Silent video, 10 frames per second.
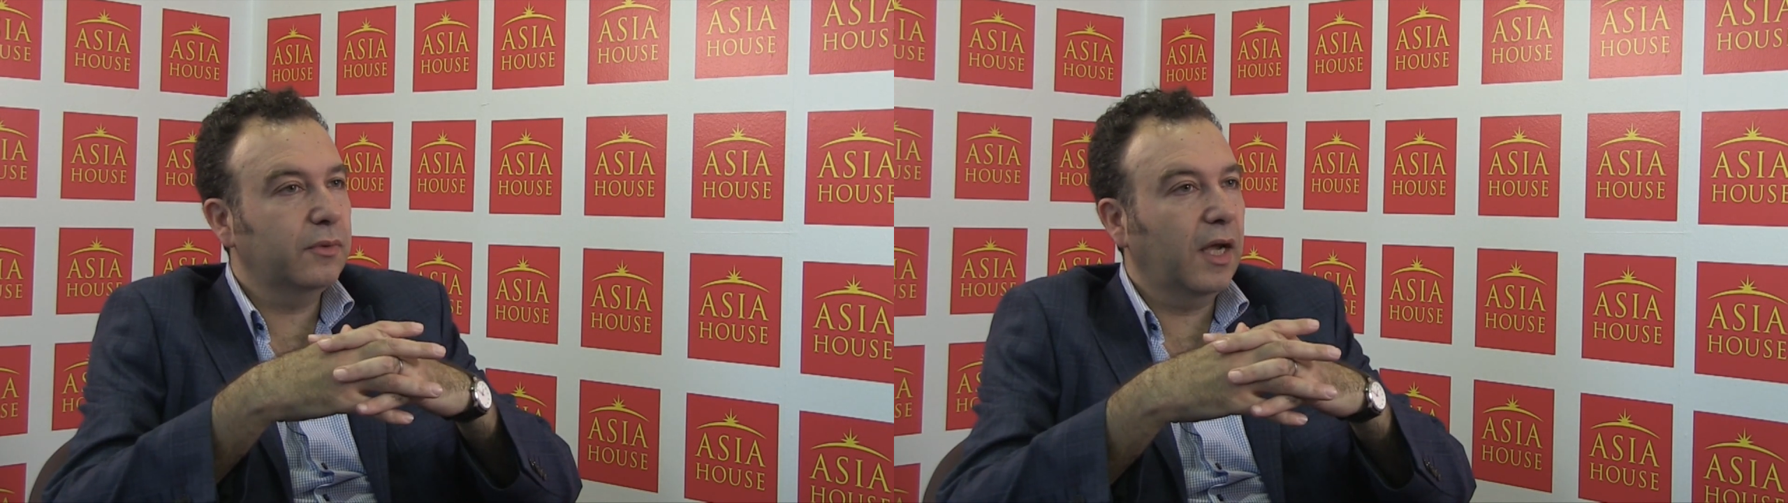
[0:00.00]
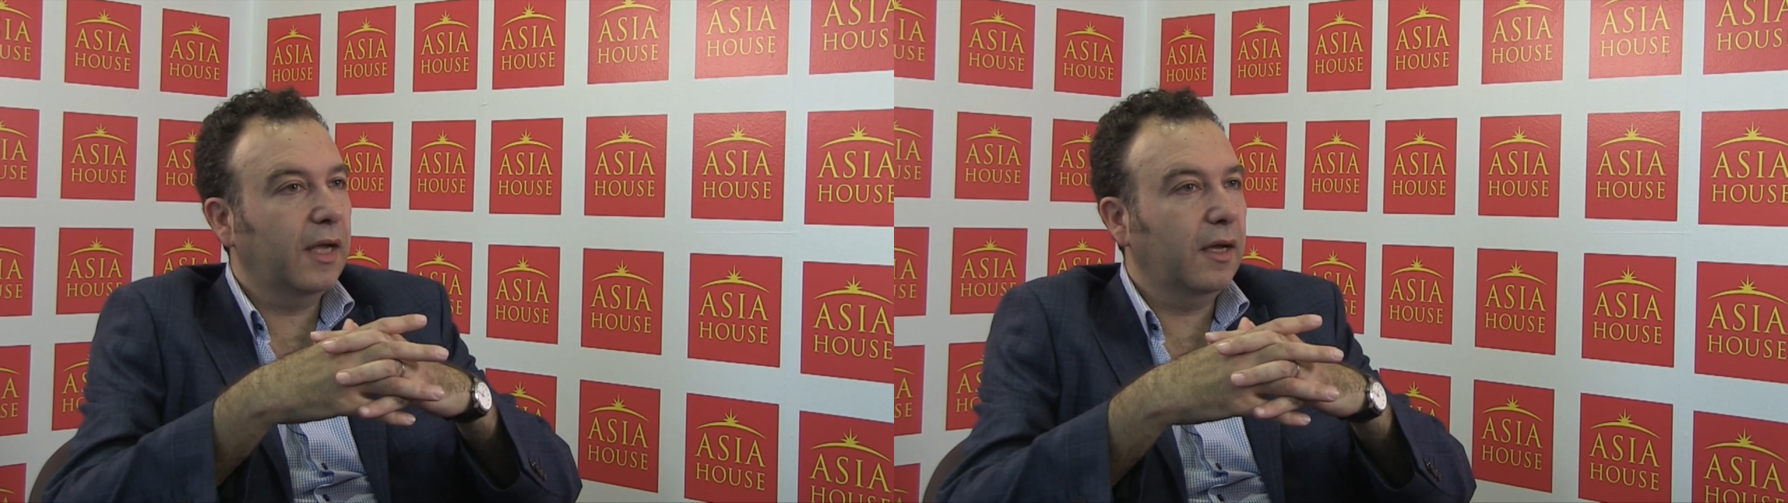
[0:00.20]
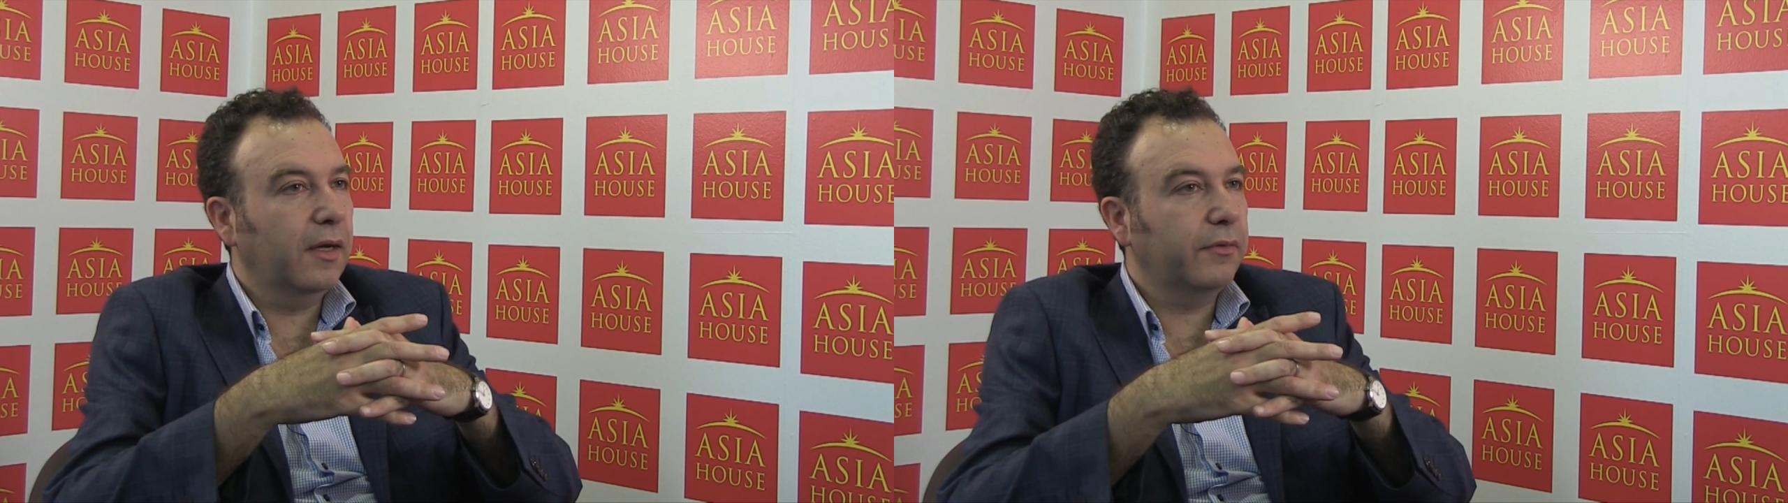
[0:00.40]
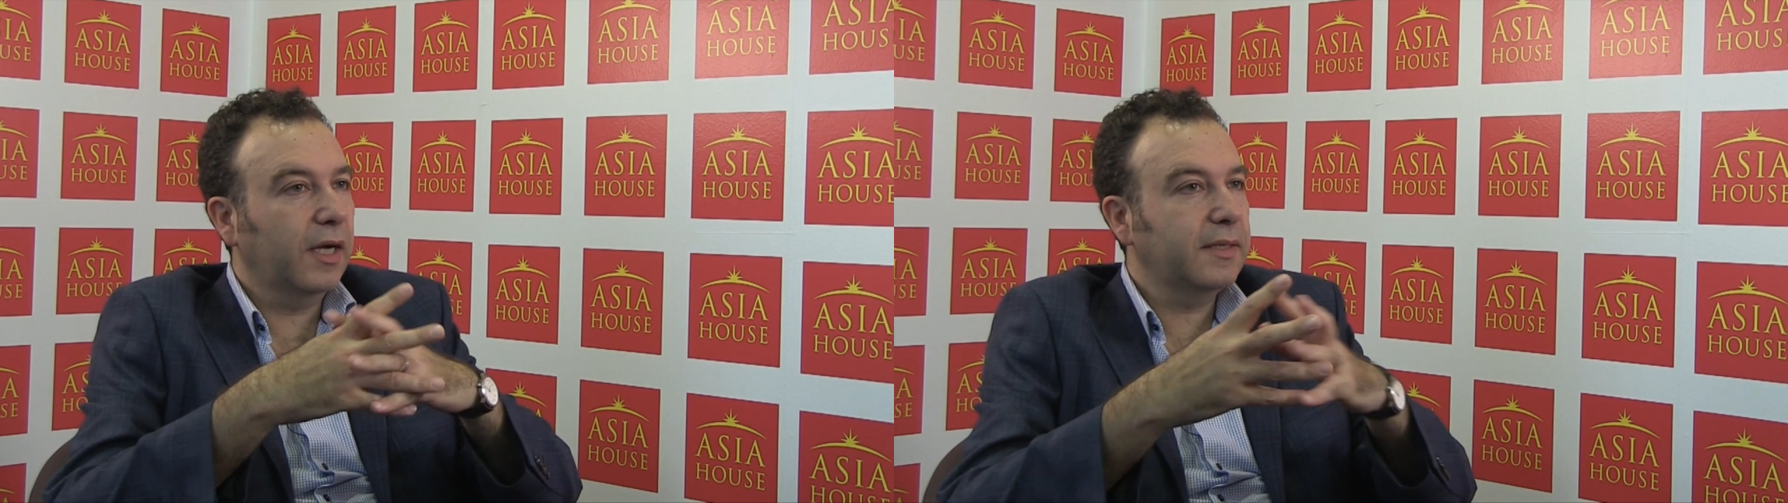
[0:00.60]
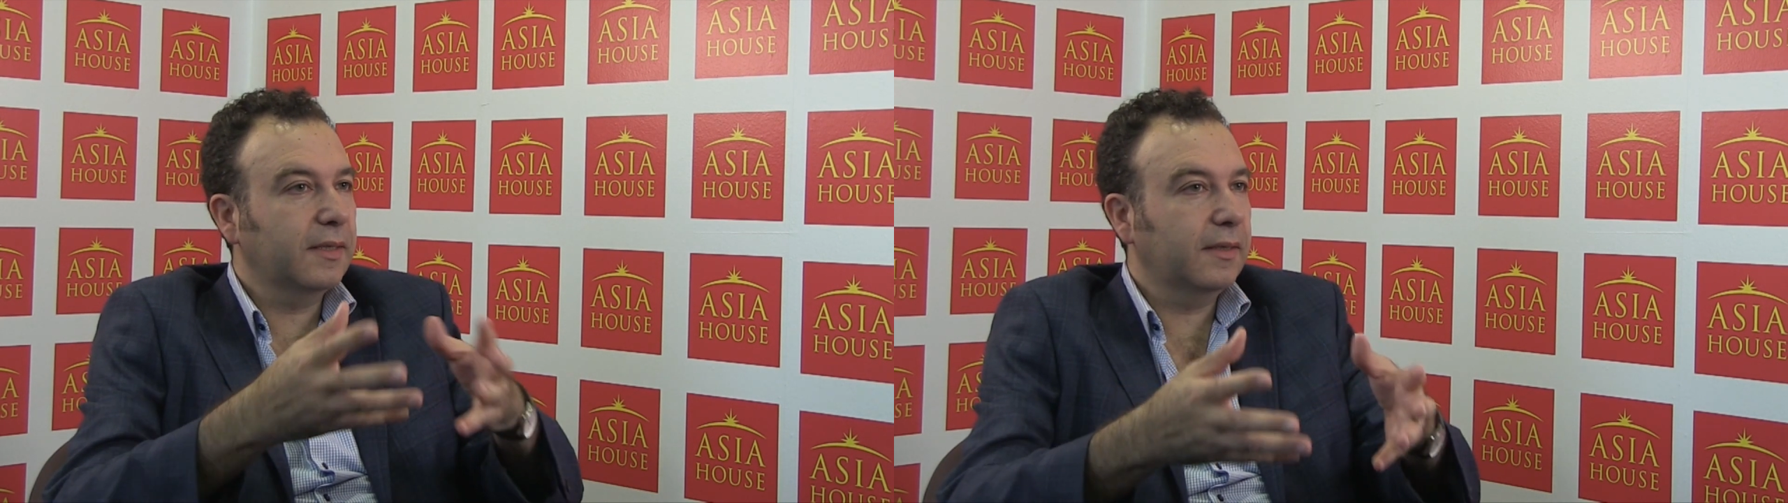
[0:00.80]
now
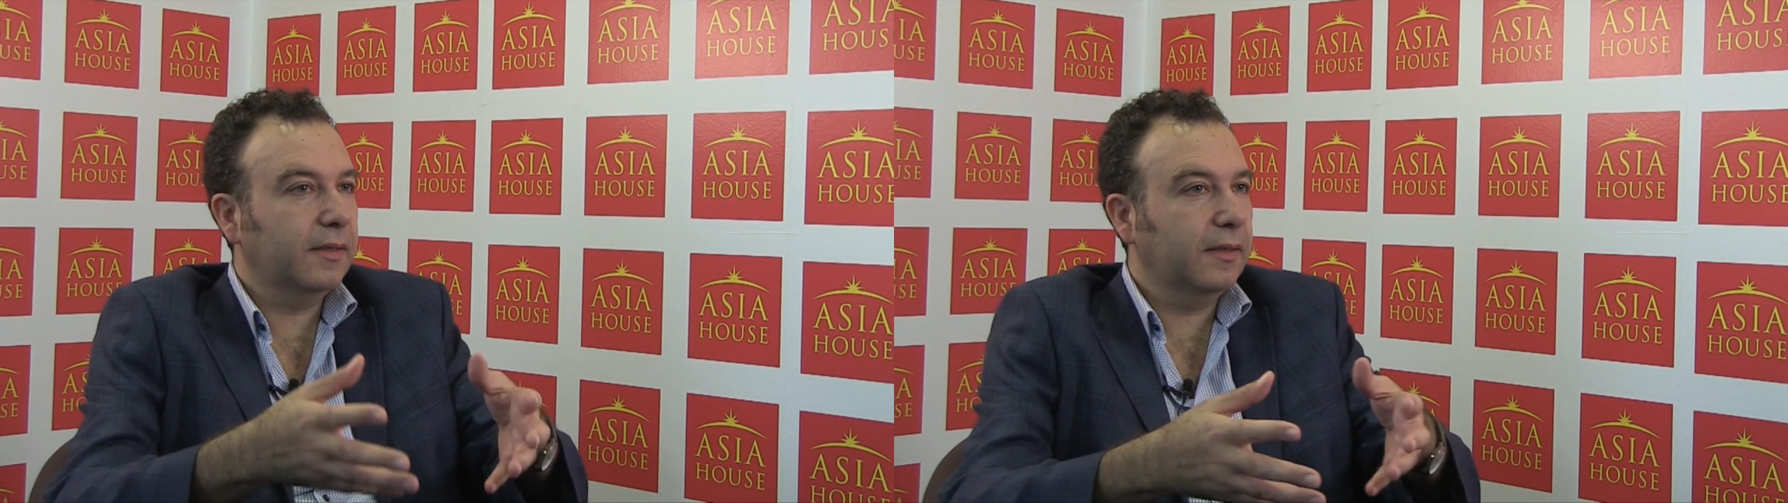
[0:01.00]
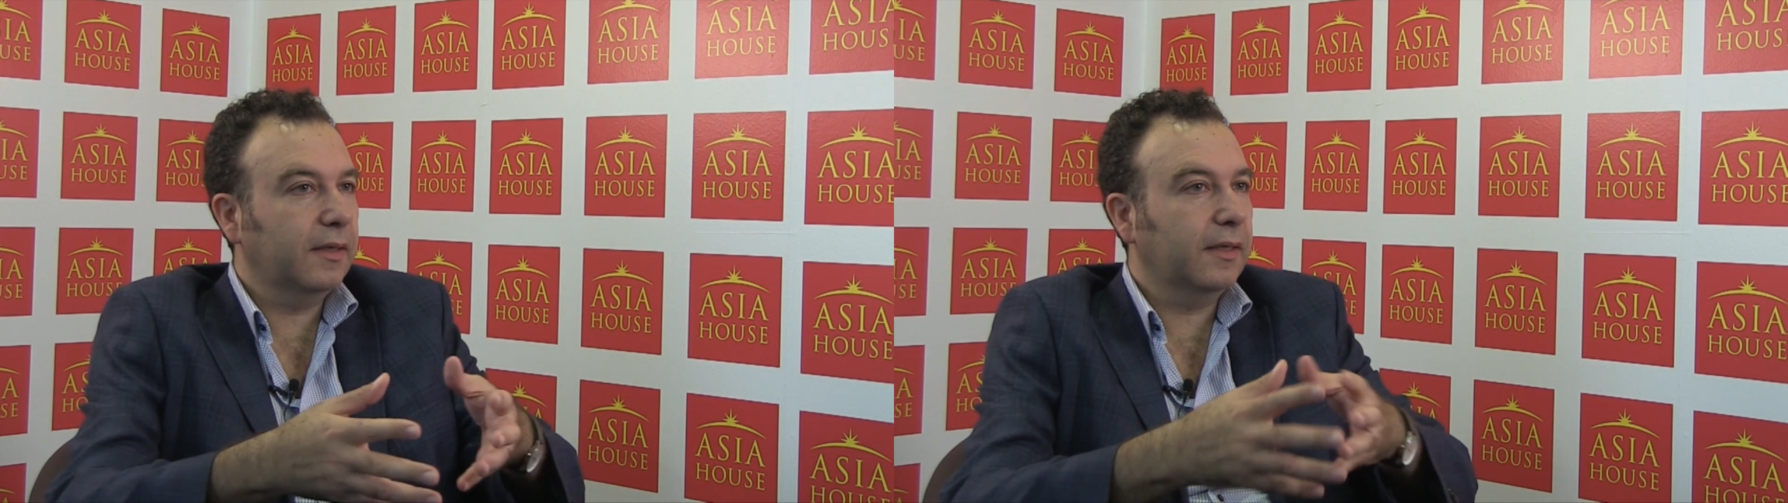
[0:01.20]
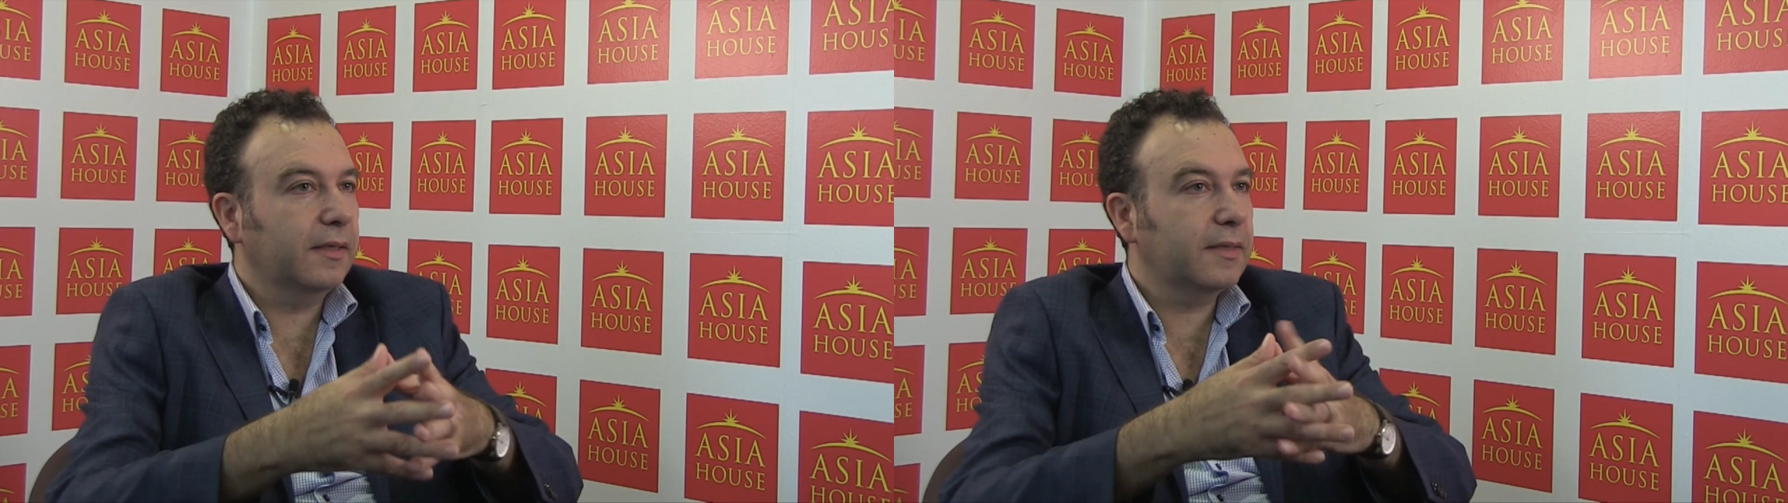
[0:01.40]
write a